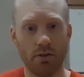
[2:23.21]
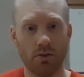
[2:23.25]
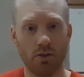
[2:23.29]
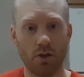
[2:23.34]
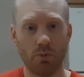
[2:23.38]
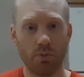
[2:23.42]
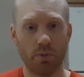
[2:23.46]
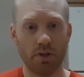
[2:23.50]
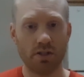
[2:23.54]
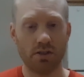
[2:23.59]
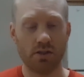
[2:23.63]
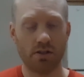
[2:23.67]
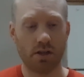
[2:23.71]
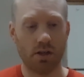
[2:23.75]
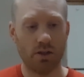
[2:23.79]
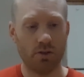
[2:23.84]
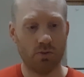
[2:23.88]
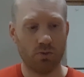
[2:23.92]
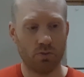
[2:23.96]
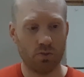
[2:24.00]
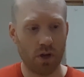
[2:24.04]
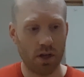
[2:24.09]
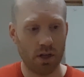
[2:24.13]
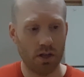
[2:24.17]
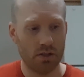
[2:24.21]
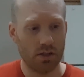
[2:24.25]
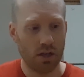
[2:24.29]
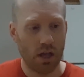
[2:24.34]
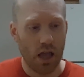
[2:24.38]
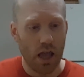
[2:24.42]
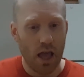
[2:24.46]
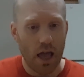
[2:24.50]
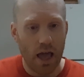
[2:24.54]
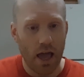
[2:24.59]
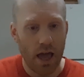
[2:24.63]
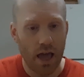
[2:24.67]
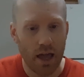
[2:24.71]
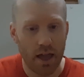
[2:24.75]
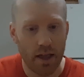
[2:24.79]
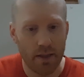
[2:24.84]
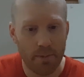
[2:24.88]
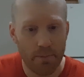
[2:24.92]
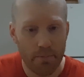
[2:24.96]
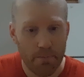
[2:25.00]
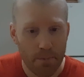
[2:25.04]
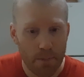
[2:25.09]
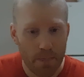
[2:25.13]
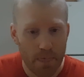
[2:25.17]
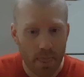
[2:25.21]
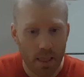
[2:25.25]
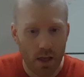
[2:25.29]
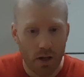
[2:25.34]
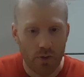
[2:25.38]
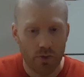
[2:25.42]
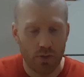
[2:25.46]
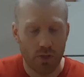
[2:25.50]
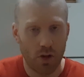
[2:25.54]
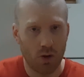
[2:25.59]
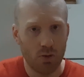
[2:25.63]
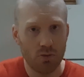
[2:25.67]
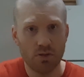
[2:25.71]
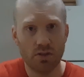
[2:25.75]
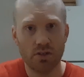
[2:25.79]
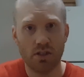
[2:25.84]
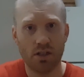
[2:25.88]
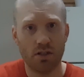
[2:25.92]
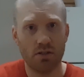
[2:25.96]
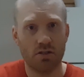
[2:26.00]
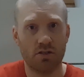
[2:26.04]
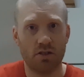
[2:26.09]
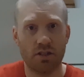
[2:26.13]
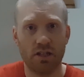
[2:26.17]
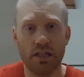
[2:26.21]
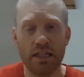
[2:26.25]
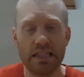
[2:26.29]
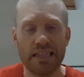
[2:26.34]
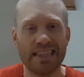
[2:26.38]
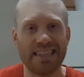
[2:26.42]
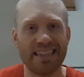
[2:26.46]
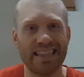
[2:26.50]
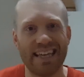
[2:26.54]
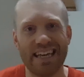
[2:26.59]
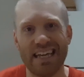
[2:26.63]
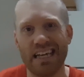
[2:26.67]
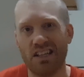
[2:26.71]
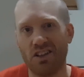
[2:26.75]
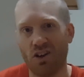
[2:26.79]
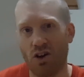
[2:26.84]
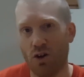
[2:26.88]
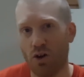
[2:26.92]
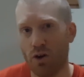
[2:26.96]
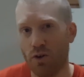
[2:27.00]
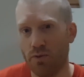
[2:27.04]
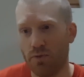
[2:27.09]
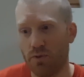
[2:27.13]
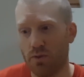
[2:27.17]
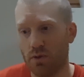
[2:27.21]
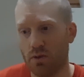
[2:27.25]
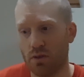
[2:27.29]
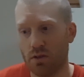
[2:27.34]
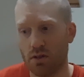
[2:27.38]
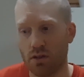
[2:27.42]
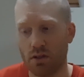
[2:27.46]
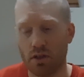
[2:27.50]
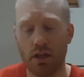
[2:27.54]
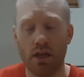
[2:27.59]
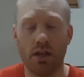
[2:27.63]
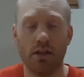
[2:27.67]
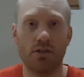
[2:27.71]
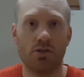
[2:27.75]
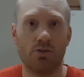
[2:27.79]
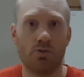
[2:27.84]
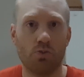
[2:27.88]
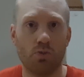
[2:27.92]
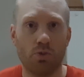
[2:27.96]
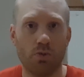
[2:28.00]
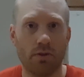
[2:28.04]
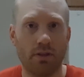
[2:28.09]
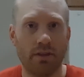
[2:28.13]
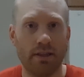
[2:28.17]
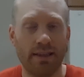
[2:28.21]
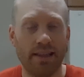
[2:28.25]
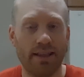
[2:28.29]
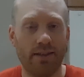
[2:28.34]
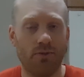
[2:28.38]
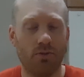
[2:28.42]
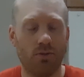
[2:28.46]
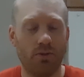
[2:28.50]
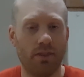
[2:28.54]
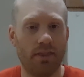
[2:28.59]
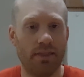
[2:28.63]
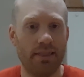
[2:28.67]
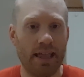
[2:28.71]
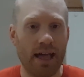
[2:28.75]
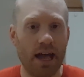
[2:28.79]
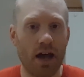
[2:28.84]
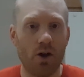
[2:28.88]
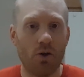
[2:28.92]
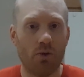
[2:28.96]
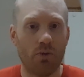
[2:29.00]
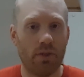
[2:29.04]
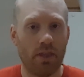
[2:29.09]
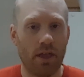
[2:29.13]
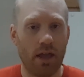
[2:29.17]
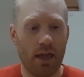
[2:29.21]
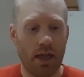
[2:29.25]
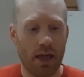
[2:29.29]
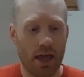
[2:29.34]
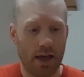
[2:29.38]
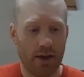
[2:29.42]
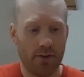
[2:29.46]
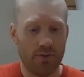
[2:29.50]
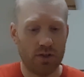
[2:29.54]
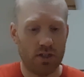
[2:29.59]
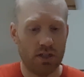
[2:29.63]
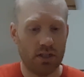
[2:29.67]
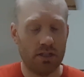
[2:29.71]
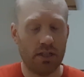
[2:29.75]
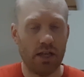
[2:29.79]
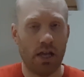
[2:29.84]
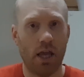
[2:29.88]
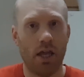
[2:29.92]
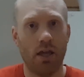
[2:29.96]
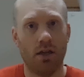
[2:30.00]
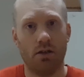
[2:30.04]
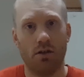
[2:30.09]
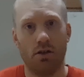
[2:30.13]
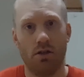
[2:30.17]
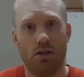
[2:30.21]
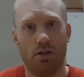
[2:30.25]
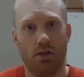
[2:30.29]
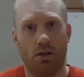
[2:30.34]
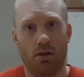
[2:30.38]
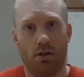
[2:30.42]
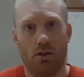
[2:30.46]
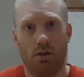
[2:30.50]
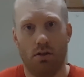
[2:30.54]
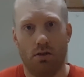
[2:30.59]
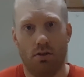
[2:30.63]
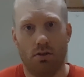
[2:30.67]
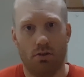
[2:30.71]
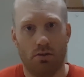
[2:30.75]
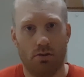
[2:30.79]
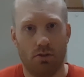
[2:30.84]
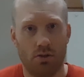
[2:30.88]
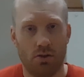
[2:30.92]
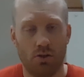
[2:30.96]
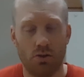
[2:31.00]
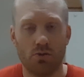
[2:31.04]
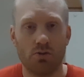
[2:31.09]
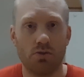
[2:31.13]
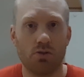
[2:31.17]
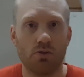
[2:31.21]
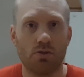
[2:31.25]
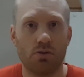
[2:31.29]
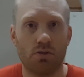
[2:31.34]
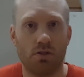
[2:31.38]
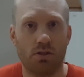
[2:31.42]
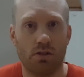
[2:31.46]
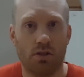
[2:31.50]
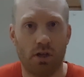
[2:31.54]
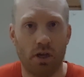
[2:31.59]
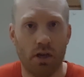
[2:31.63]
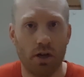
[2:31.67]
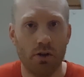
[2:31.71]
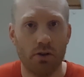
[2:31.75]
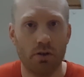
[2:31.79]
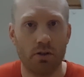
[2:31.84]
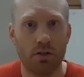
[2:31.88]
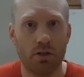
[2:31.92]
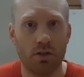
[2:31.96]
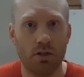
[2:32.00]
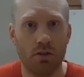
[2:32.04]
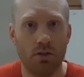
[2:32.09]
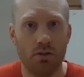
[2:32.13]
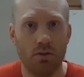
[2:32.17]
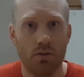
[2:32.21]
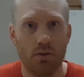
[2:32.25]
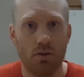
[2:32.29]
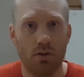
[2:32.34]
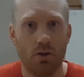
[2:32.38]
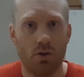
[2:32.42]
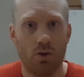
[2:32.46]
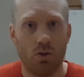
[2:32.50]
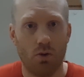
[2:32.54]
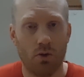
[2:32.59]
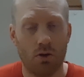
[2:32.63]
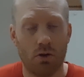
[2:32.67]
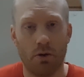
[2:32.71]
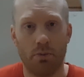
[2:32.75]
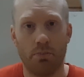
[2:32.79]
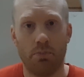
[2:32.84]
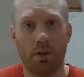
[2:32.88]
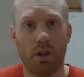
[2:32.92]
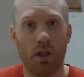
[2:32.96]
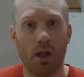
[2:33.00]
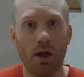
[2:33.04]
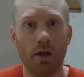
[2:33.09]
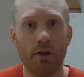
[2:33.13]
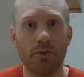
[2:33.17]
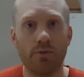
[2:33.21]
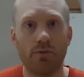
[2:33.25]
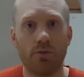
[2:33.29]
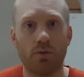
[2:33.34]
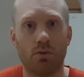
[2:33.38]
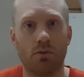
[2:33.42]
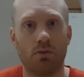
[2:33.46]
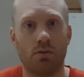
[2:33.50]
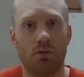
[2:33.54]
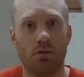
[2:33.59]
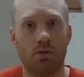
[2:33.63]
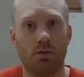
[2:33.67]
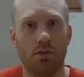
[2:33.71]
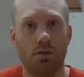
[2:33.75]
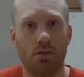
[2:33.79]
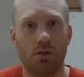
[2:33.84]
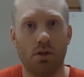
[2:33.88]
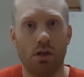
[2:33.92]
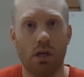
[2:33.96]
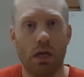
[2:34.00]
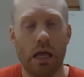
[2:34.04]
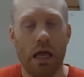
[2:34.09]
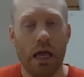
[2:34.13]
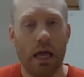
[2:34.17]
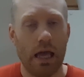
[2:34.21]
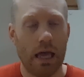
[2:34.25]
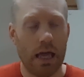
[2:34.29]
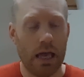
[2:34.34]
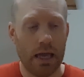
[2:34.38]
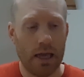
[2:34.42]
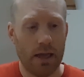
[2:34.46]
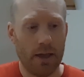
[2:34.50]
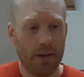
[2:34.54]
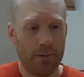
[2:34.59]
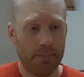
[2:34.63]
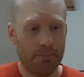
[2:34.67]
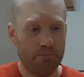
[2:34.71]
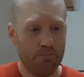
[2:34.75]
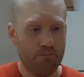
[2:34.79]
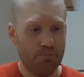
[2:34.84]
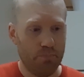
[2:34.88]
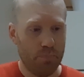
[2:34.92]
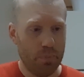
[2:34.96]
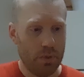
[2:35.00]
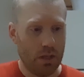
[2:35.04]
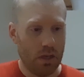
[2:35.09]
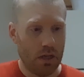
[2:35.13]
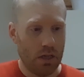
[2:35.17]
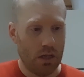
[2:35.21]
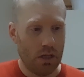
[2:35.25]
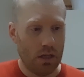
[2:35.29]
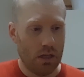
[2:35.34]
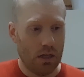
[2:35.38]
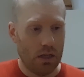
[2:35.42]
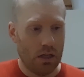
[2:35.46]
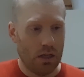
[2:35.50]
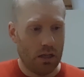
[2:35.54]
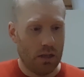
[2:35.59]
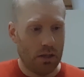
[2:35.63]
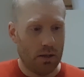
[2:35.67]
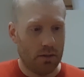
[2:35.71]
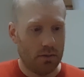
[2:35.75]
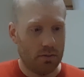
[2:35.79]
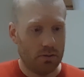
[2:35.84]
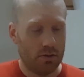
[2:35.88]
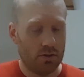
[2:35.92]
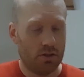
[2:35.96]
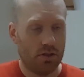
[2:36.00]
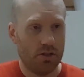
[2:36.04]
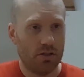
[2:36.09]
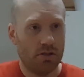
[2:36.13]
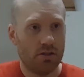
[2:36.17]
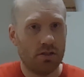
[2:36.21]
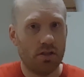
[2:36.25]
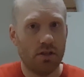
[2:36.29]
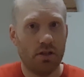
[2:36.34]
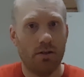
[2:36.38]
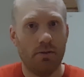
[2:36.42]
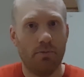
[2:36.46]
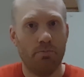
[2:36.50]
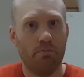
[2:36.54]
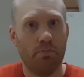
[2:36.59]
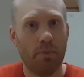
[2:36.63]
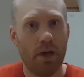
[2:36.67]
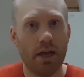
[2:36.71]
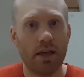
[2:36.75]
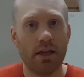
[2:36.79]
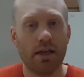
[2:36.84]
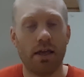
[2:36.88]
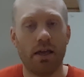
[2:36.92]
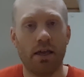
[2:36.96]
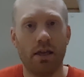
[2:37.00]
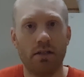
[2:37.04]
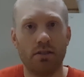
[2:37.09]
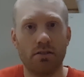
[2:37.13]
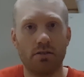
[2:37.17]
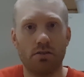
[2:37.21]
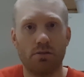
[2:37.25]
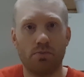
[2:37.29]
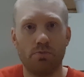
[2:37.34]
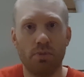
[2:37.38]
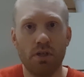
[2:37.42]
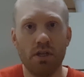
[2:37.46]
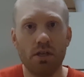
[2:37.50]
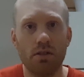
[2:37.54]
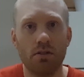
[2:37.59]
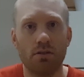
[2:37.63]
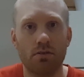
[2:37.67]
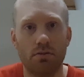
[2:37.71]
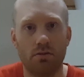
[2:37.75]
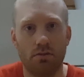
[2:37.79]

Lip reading: Nobody's getting raised. And those that are getting laid off, now they have to take Social Security or apply for it, and just to make ends meet.